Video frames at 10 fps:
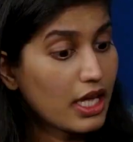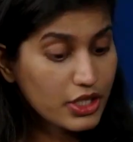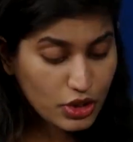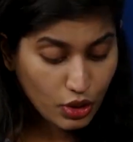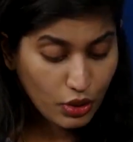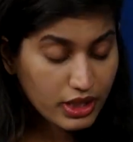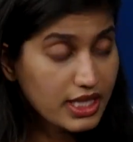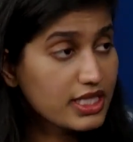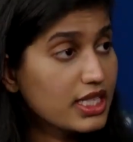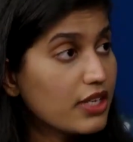So
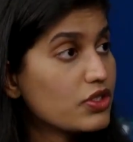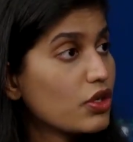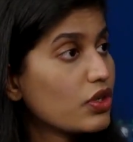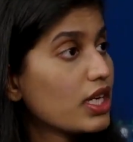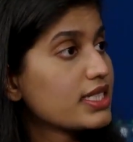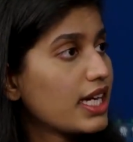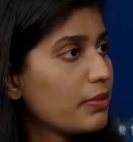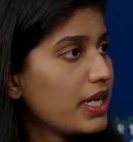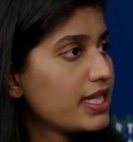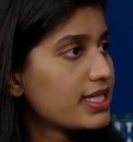this gives you real-time
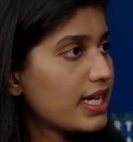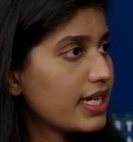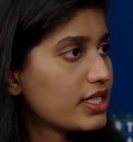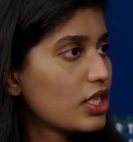insights.